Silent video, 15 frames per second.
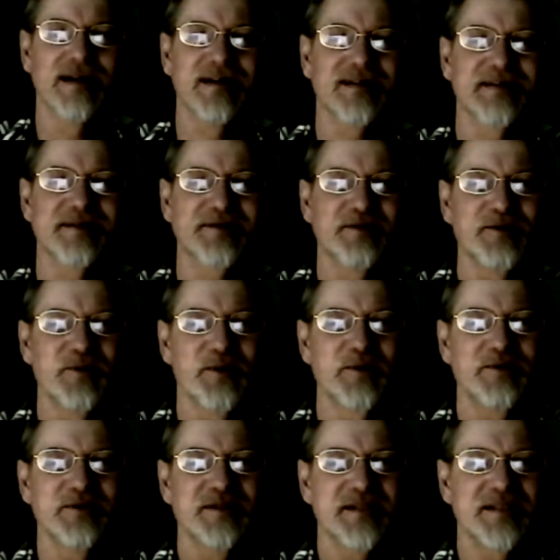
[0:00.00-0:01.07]
if the
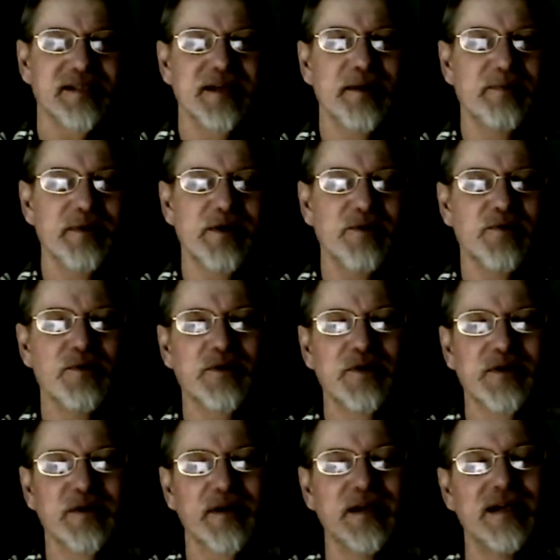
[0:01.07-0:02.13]
Lord would just give me a
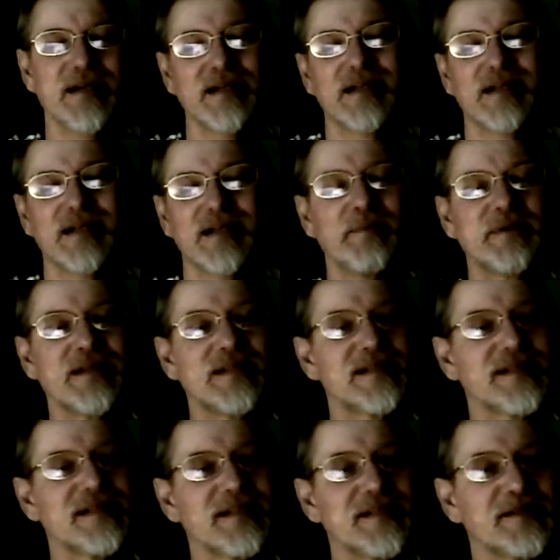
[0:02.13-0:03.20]
word. I mean,
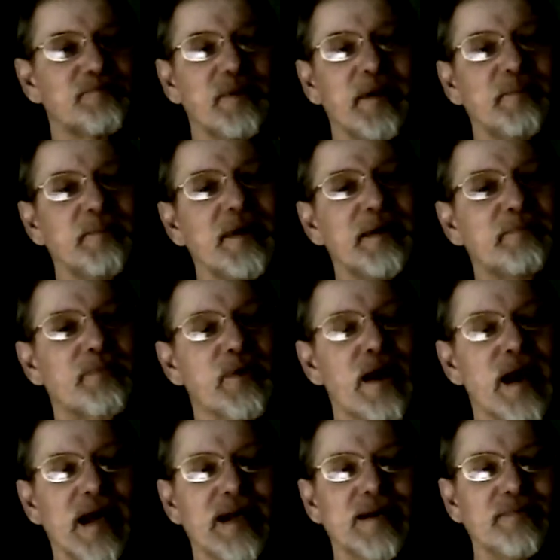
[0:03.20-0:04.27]
it could just be me
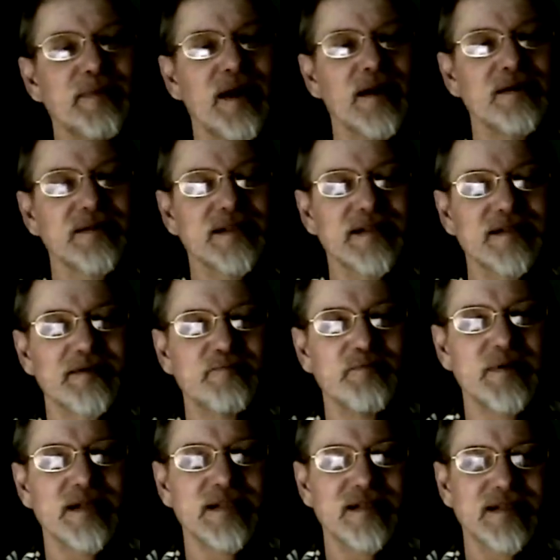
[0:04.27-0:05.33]
praying about this,
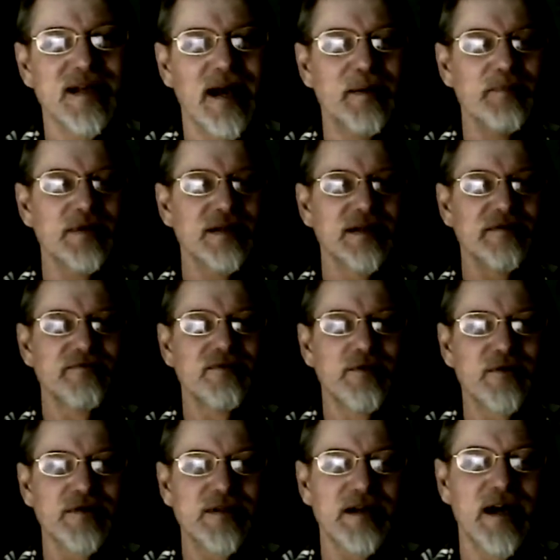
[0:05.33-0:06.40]
but I believe,
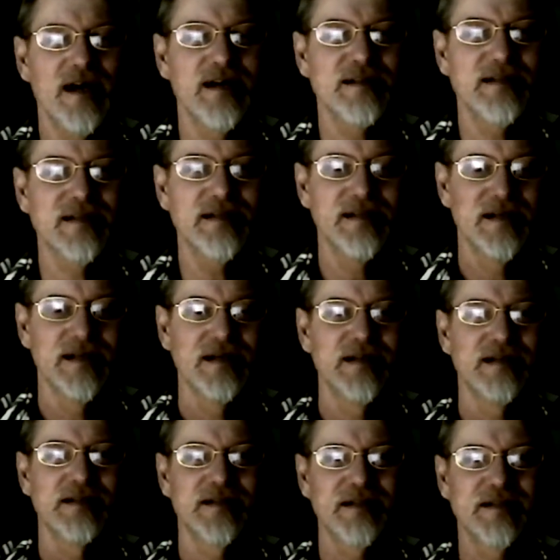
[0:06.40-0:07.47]
Lord God, that,
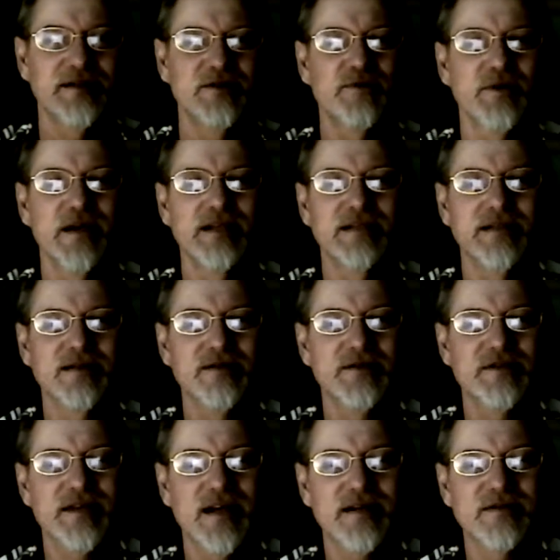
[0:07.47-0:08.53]
that you'll raise
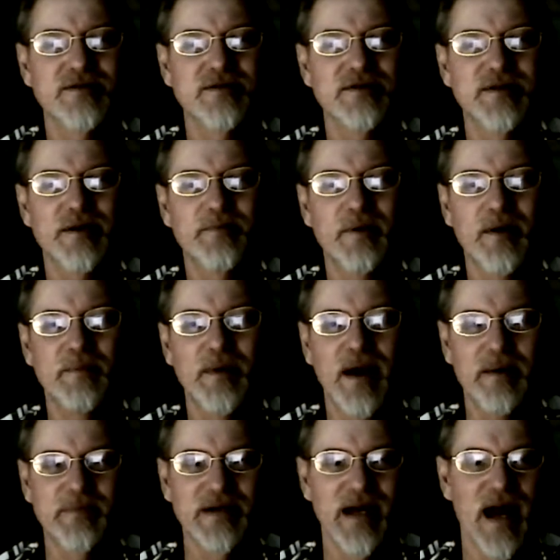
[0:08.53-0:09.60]
intercessors up on
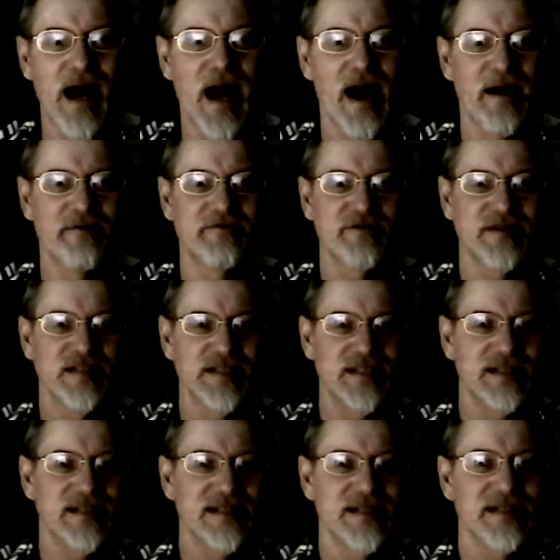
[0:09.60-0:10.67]
my behalf. In
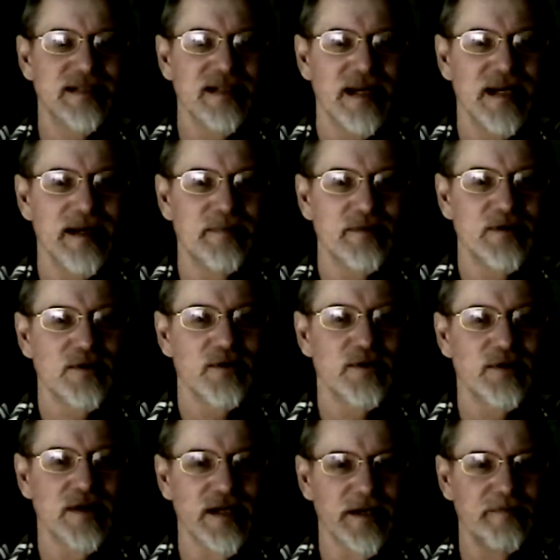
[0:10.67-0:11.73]
Jesus' name,
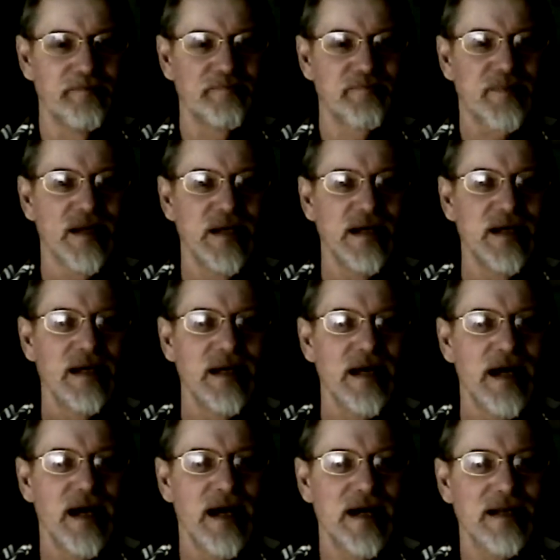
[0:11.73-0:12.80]
glory.
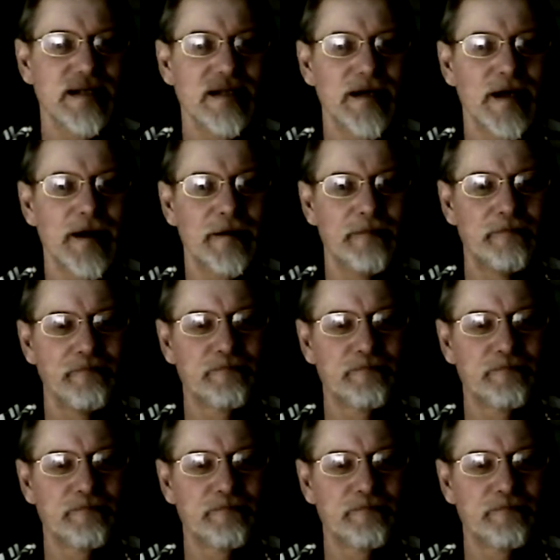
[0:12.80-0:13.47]
And uh,